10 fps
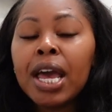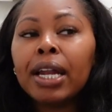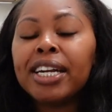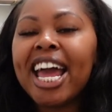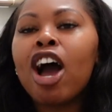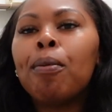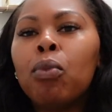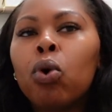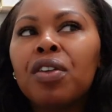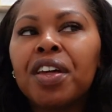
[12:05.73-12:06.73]
Now
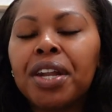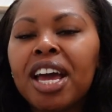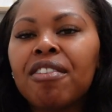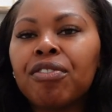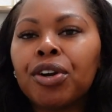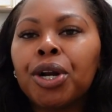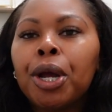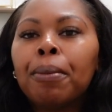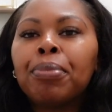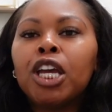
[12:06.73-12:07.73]
more than ever,
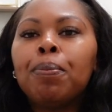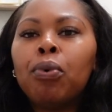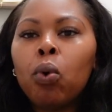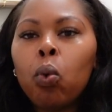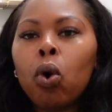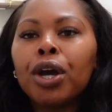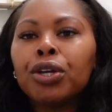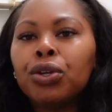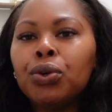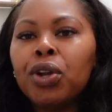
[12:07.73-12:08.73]
people want
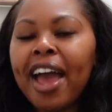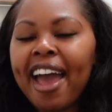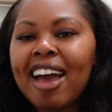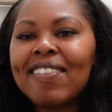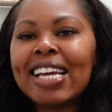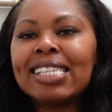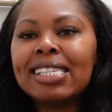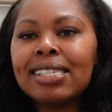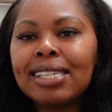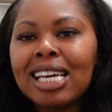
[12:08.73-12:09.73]
you to have a
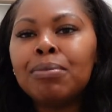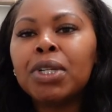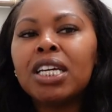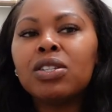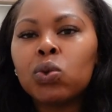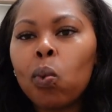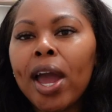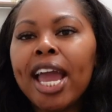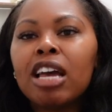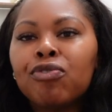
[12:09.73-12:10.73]
seamless
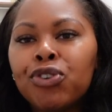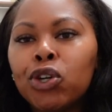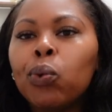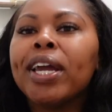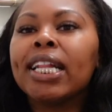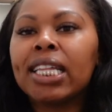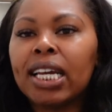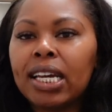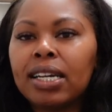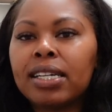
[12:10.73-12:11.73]
way of doing
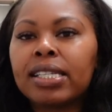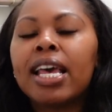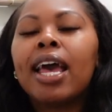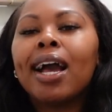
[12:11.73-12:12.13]
things.